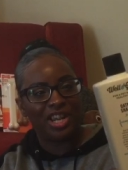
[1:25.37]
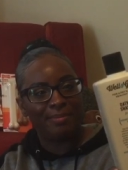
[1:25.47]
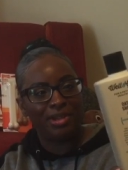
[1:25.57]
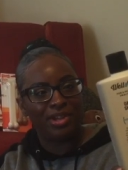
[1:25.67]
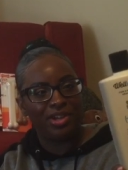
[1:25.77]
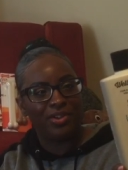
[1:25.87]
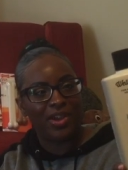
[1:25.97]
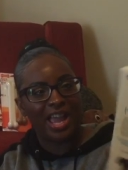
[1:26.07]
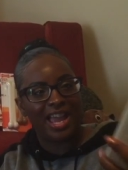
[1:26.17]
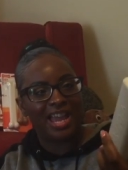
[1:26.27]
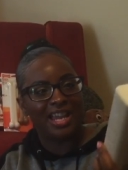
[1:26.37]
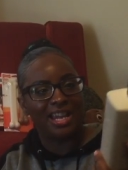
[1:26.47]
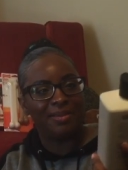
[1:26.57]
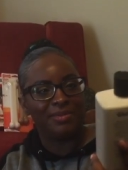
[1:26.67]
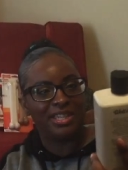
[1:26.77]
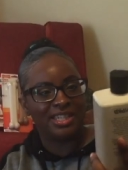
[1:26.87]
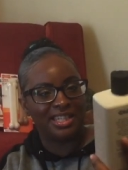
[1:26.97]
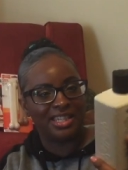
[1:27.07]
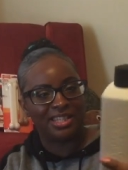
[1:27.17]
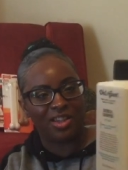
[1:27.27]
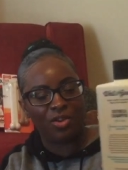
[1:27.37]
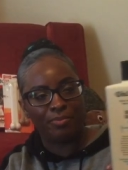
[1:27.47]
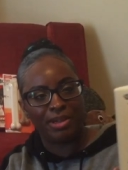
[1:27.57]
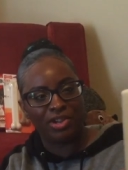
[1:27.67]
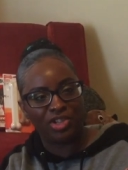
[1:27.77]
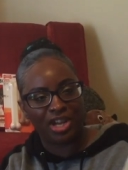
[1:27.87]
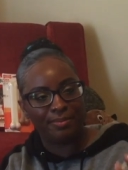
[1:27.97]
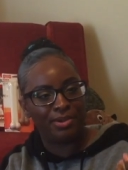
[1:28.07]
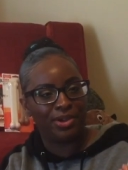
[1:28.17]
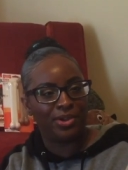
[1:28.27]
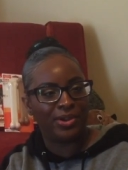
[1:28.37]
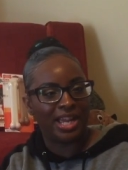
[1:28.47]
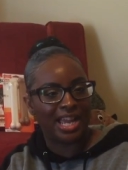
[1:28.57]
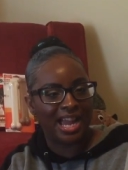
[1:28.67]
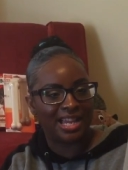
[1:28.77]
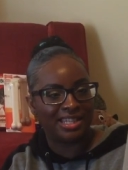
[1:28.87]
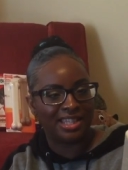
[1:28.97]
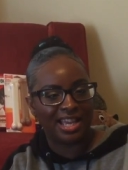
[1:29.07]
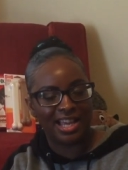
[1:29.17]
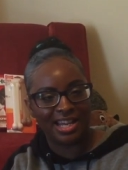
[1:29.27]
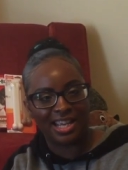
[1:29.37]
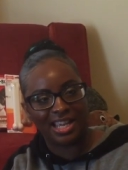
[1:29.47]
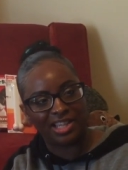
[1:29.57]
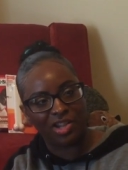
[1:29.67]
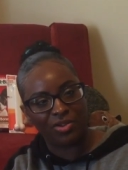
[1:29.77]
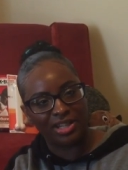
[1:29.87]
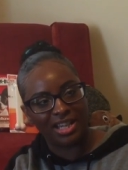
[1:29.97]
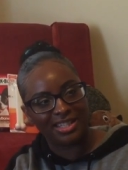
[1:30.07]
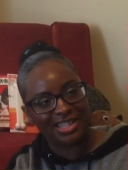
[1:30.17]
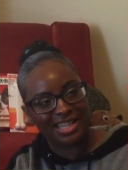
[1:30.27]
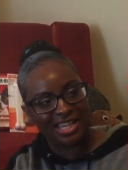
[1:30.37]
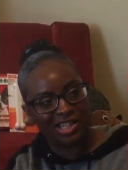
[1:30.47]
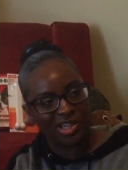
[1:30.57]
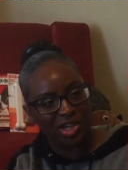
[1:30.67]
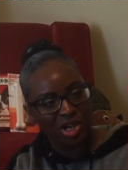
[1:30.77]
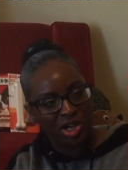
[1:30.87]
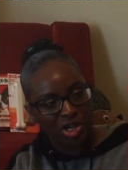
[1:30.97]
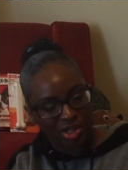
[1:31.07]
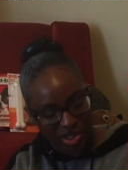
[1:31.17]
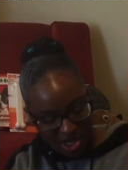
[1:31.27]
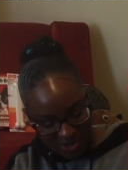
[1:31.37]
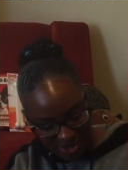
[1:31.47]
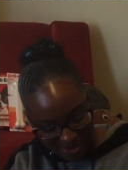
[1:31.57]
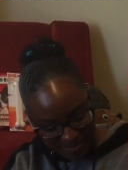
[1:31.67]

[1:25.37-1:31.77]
shampoo, and um, this is oatmeal shampoo. It has the honey and coconut scent. So,